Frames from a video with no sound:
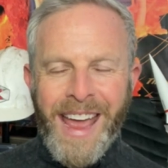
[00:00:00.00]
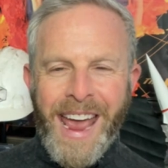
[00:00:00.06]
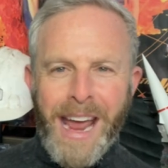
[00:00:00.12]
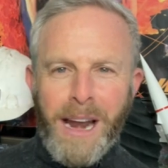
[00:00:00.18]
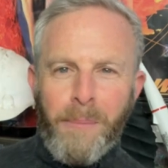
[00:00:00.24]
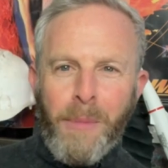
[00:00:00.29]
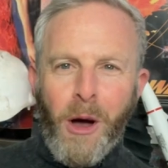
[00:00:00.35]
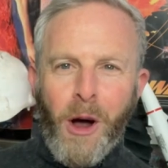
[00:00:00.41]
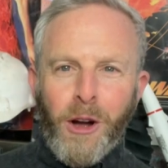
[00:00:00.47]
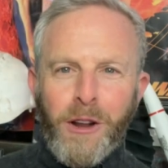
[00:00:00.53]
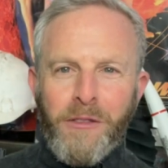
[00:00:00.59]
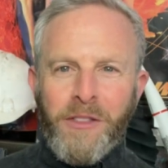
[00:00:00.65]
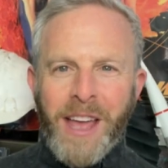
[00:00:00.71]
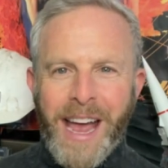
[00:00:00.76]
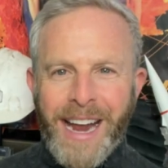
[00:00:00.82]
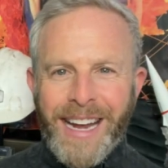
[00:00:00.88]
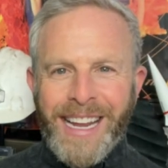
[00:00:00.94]
And a part of
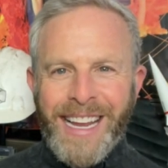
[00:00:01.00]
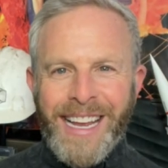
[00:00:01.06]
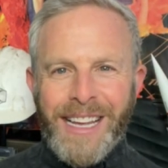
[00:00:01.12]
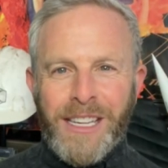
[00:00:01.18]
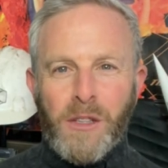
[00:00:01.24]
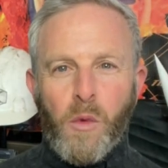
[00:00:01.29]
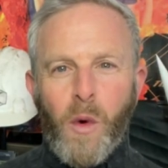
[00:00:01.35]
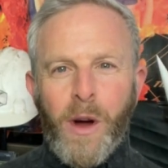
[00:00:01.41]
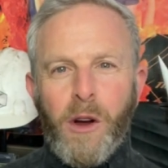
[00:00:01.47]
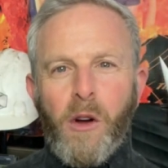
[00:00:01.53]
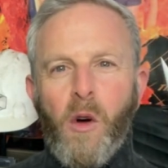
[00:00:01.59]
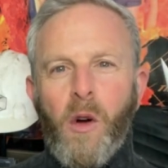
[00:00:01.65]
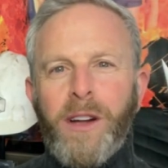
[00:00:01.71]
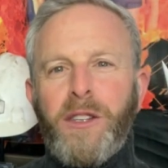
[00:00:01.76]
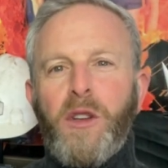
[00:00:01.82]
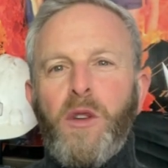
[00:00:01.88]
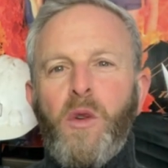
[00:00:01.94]
that is we're
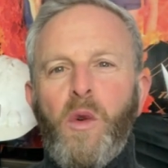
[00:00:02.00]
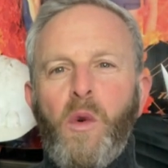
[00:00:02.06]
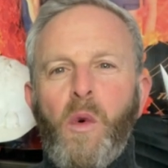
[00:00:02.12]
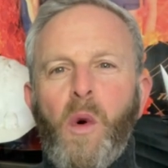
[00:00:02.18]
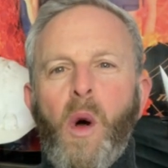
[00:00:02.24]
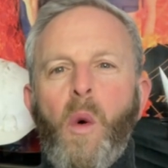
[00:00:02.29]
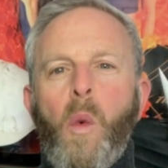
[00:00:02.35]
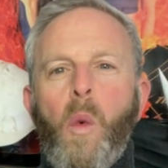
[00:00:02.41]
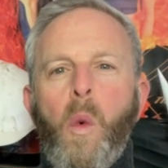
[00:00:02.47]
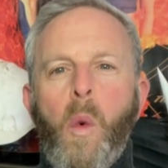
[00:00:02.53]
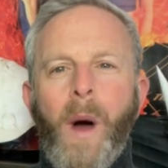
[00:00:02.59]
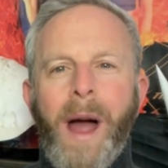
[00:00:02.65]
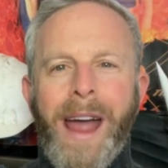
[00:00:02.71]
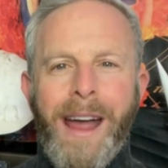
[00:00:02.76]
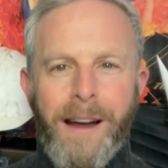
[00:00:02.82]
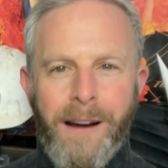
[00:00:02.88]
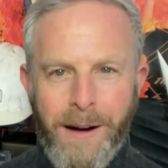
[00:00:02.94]
going to
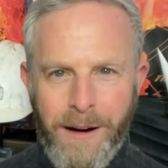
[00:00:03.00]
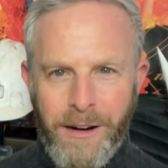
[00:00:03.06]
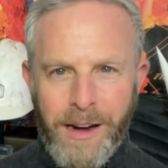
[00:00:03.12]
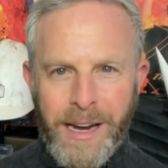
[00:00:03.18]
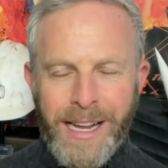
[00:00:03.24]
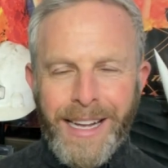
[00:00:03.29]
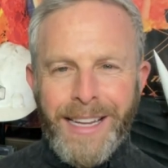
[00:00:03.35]
wear